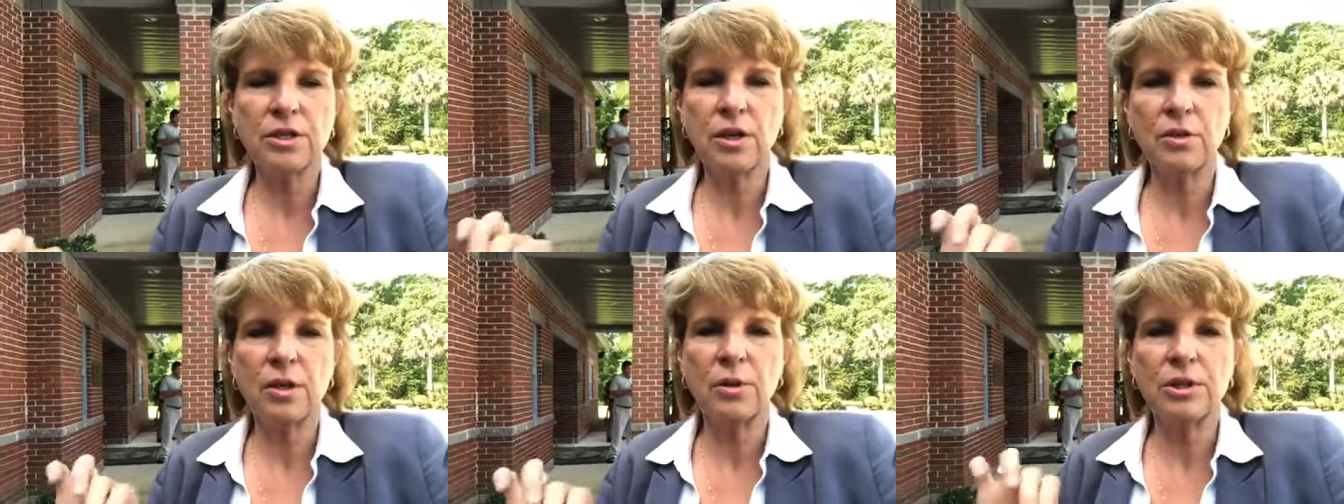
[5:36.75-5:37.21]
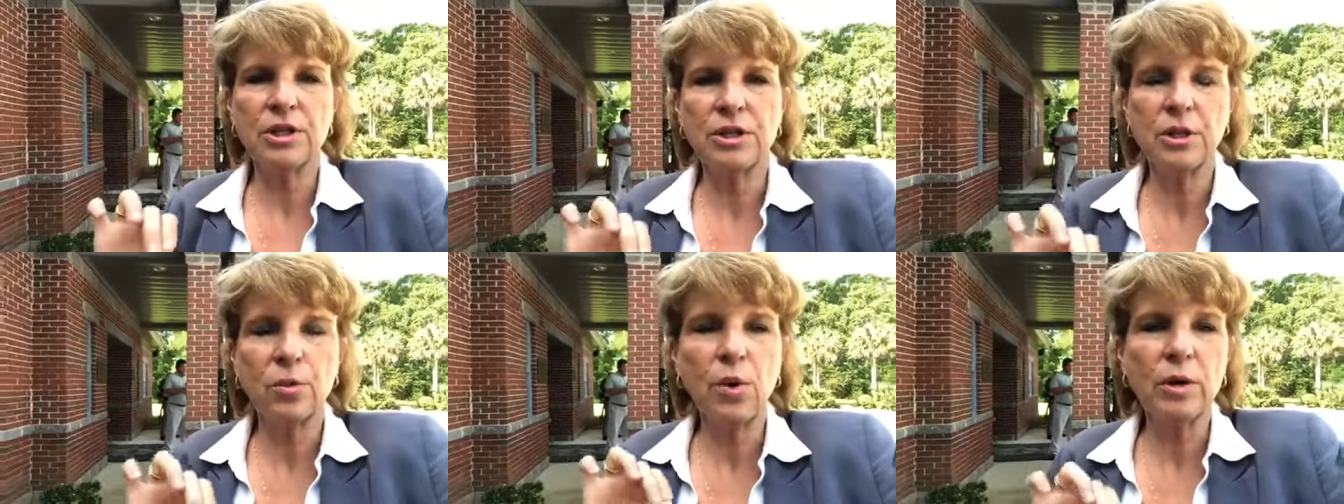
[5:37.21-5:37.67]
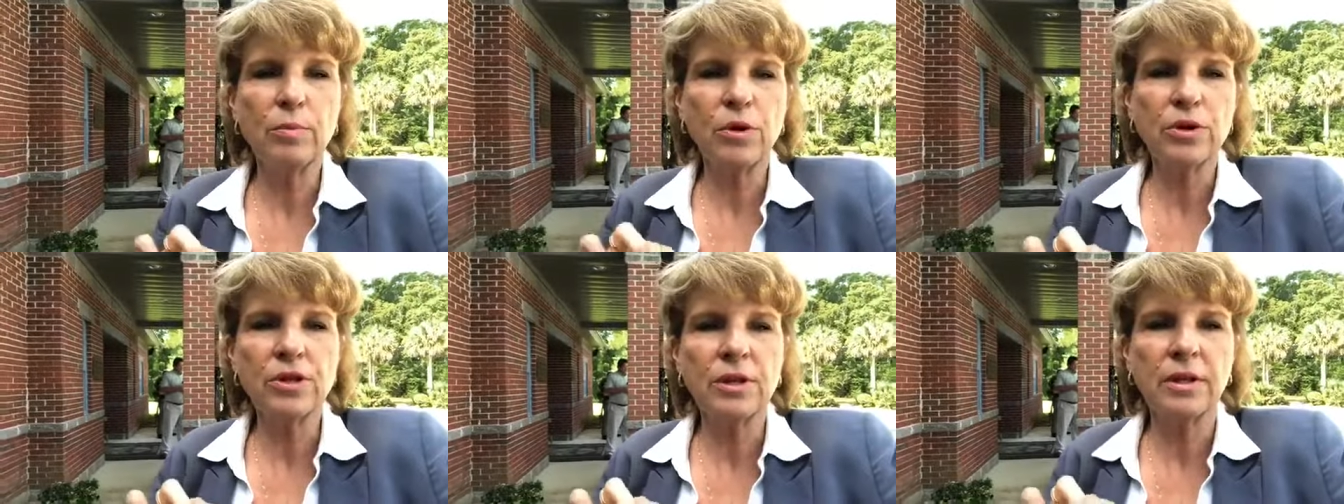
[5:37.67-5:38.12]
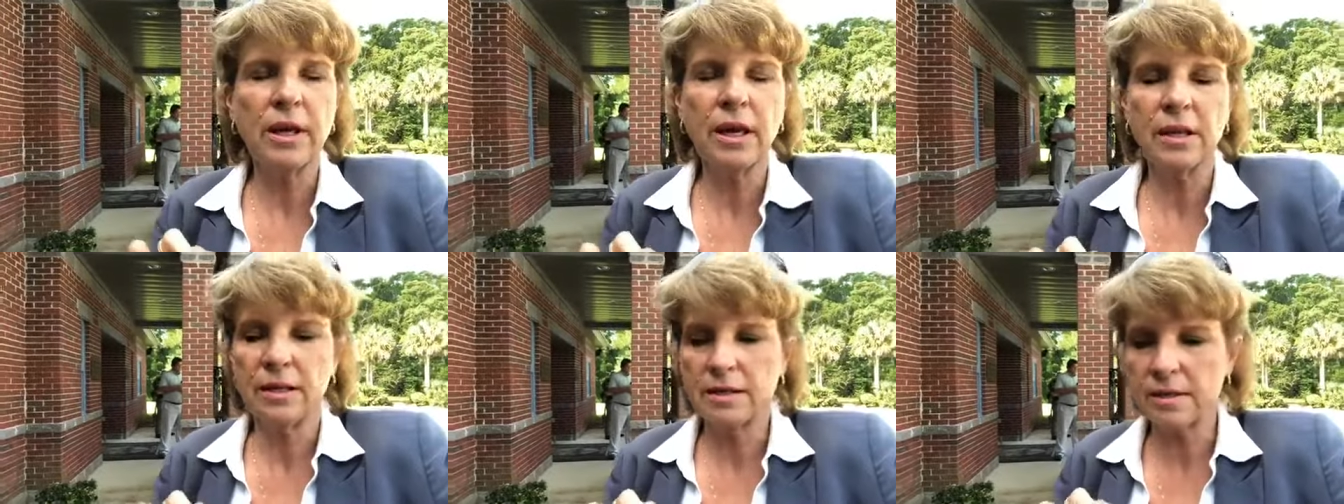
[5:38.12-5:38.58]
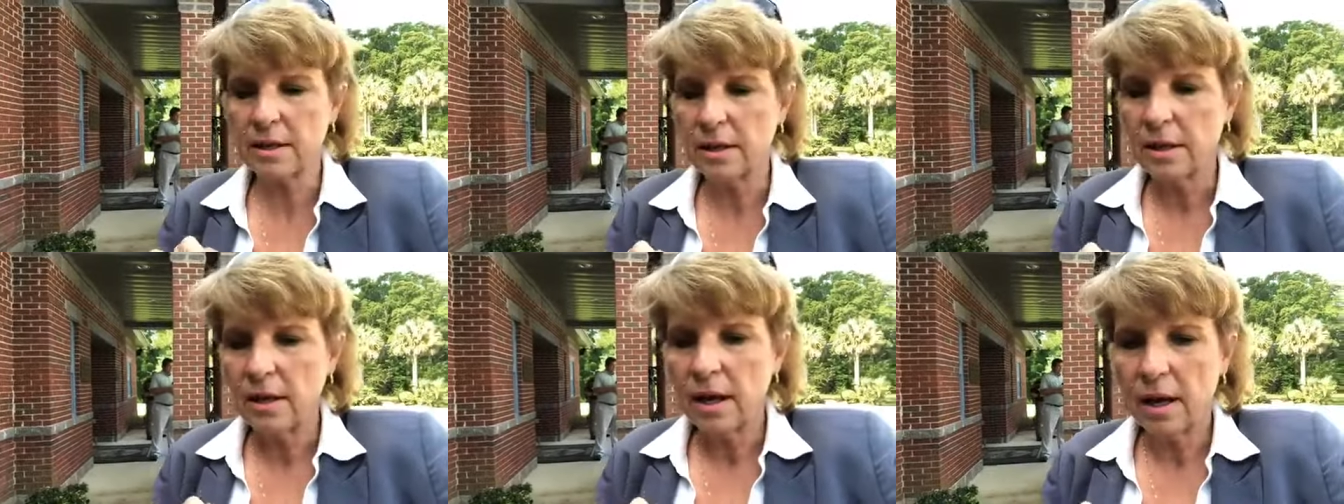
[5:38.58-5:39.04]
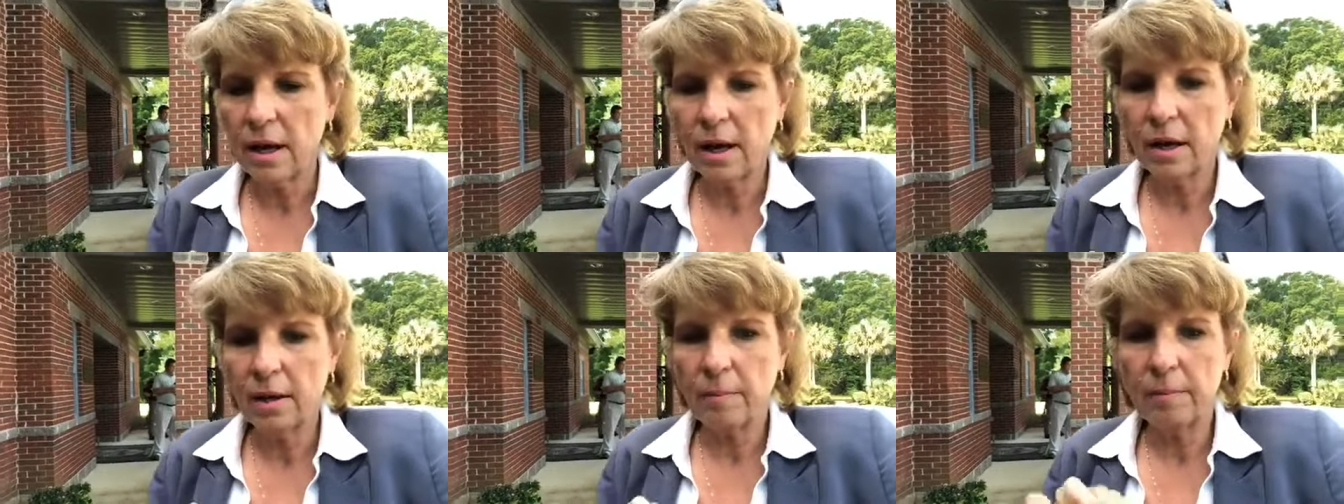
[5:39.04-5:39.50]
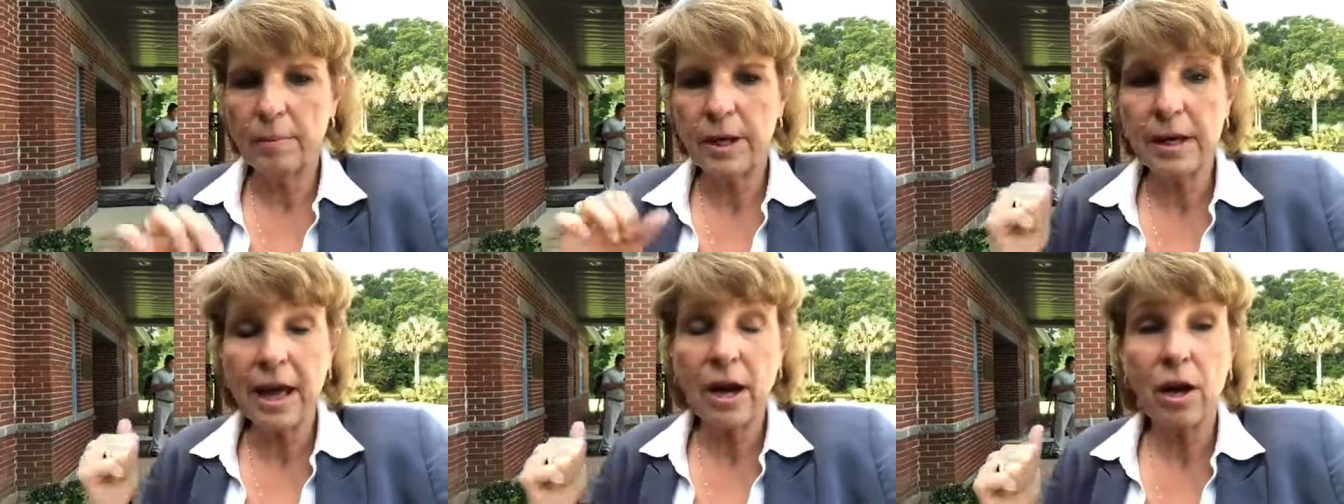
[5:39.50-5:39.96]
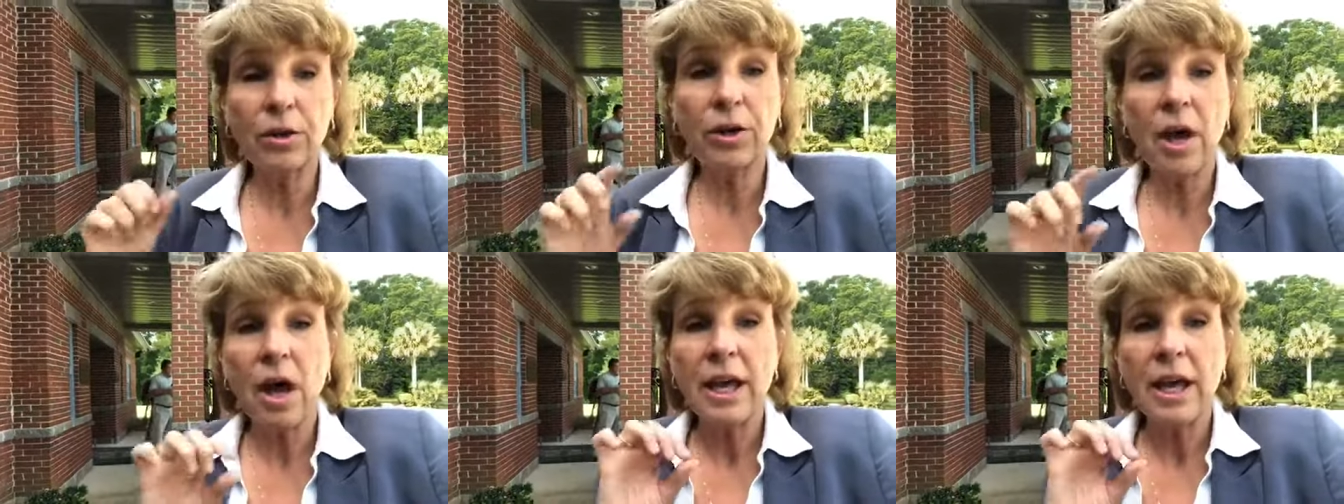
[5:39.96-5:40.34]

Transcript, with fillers: So there is still one person that is uh, being held